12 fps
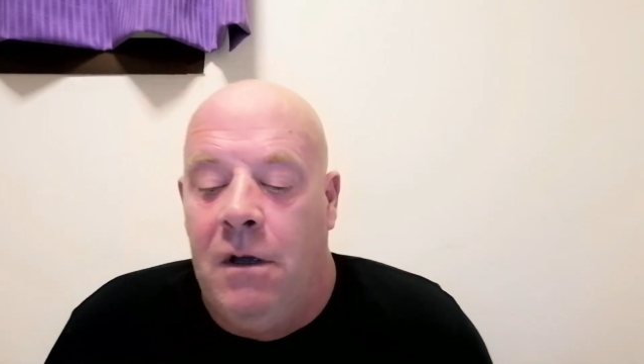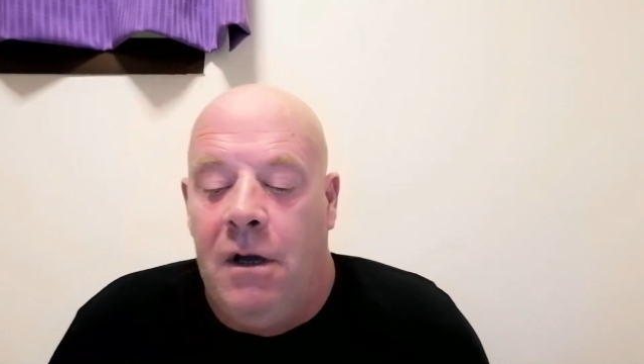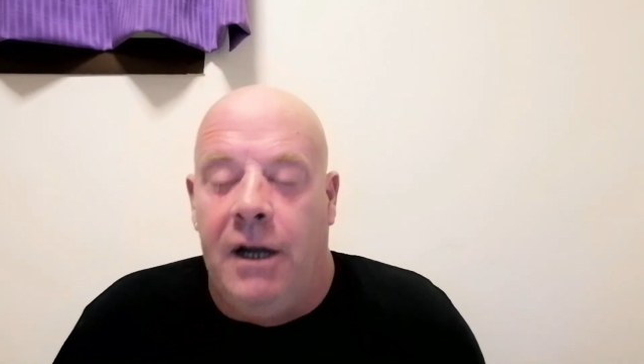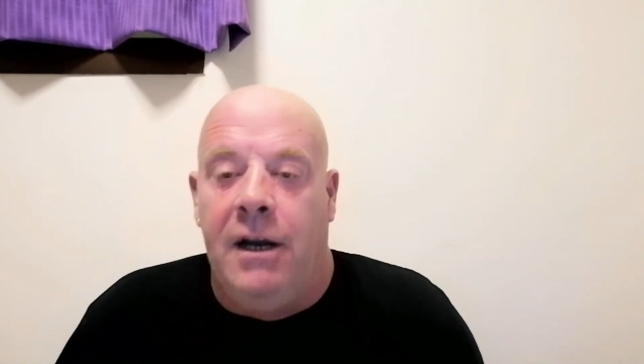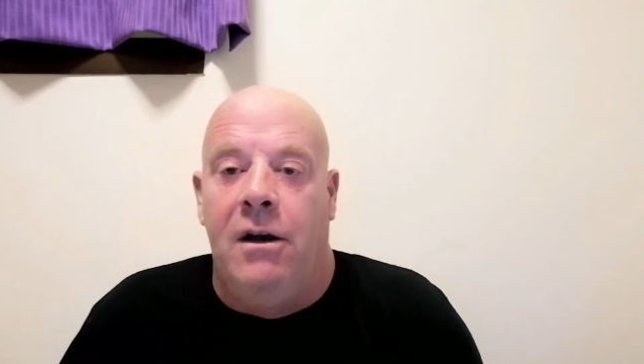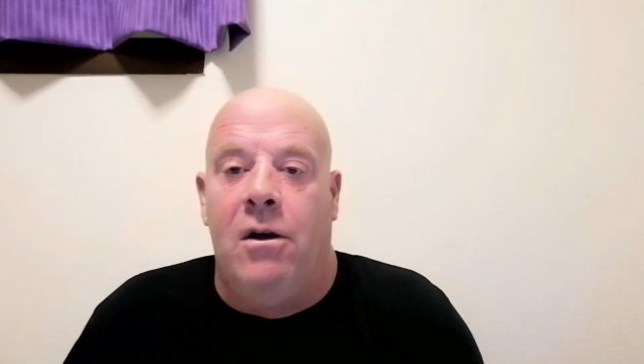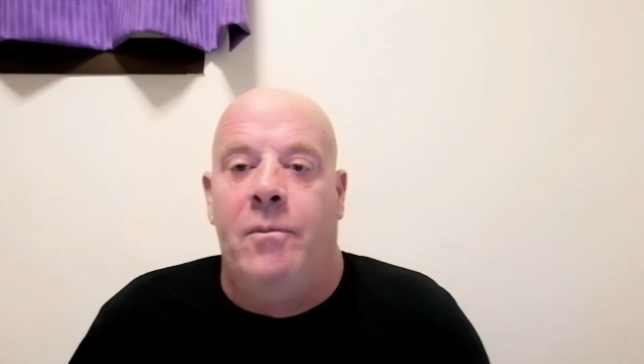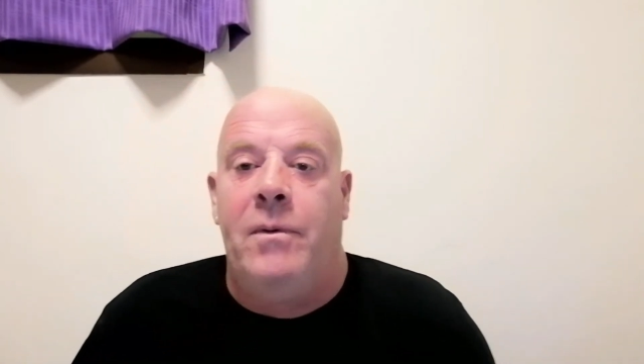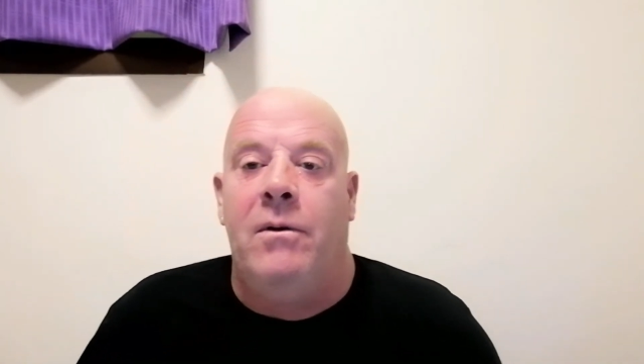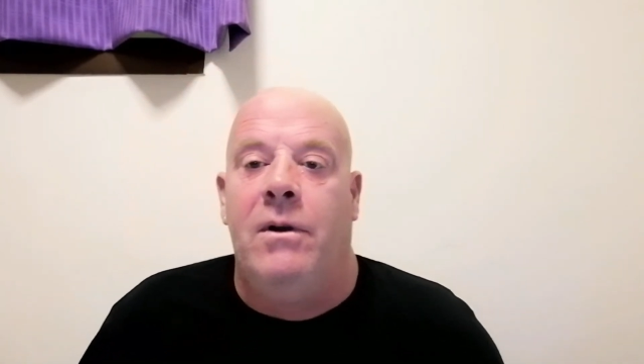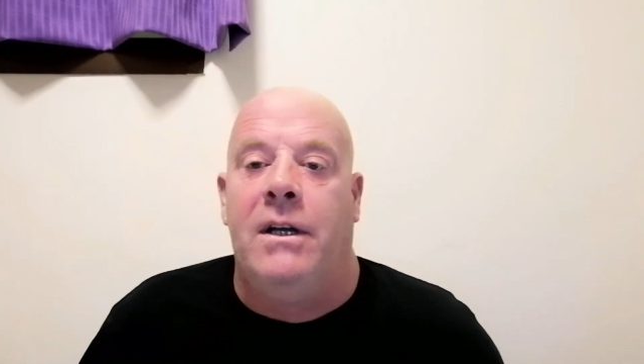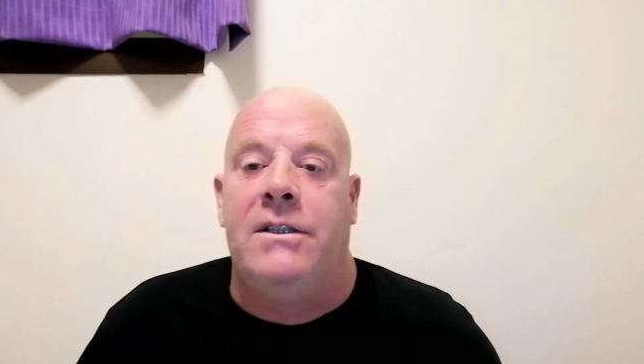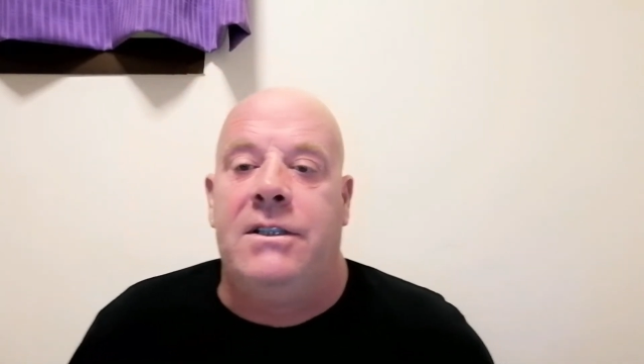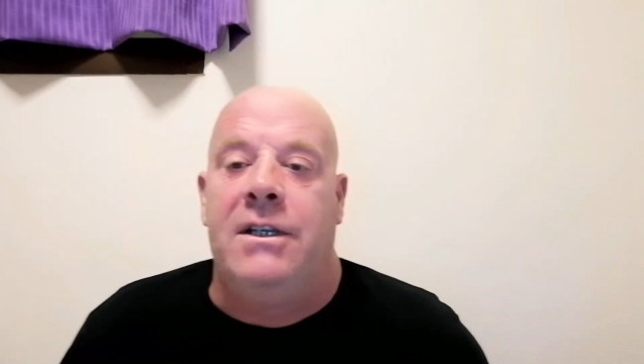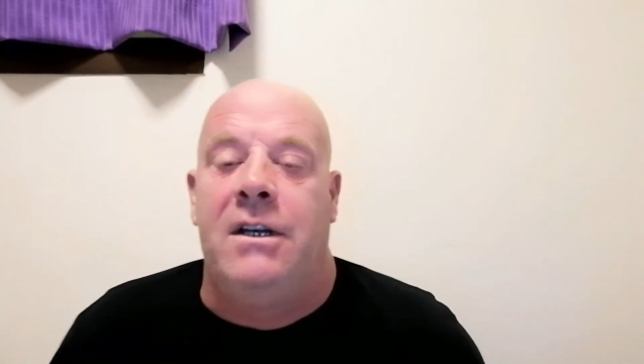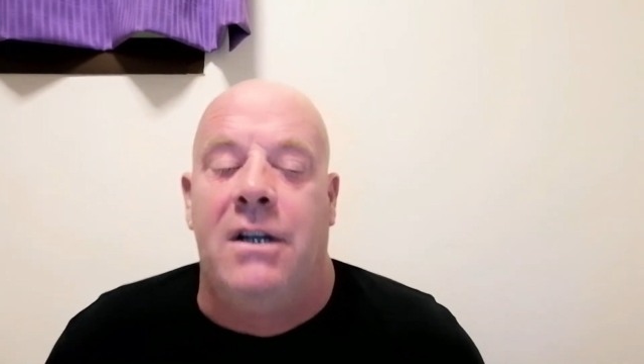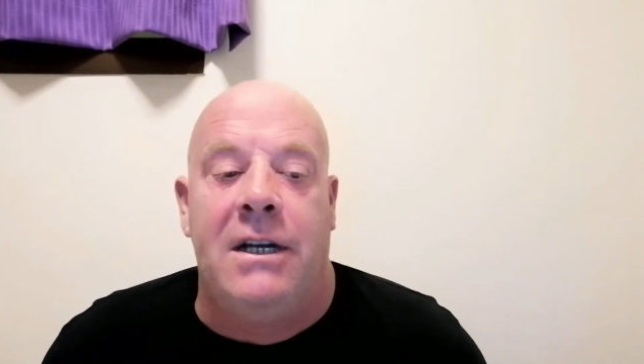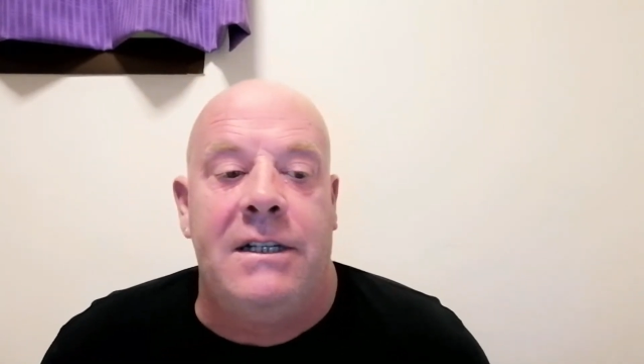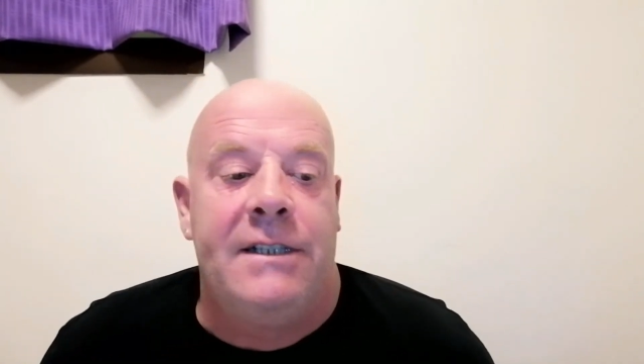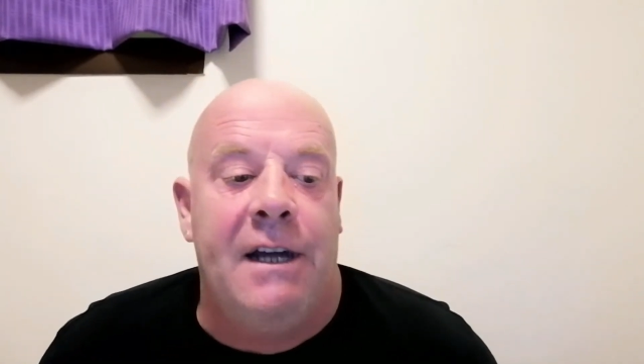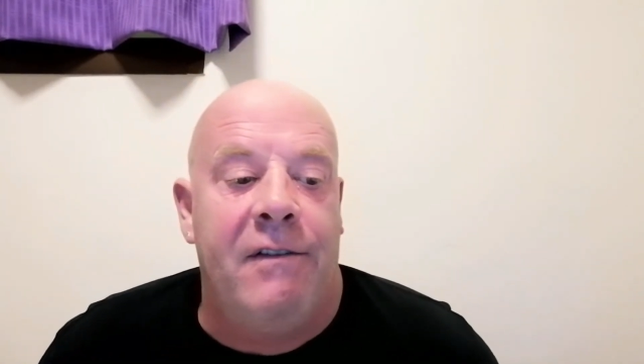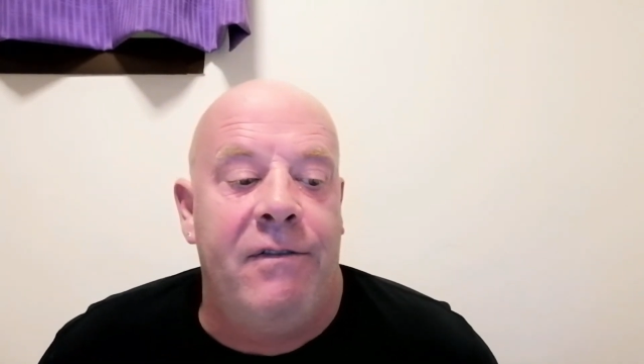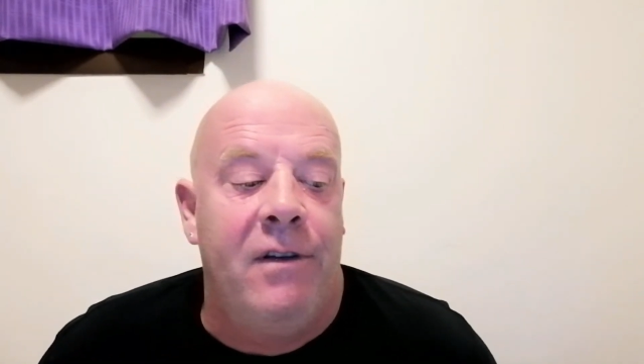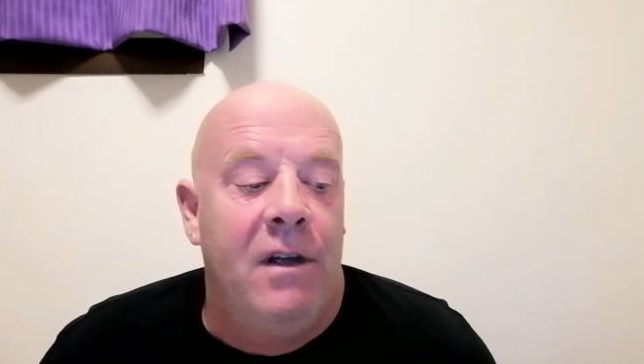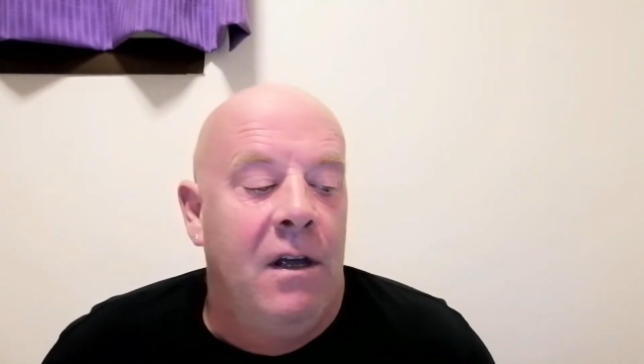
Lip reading: I know a lot of people like to see night stuff,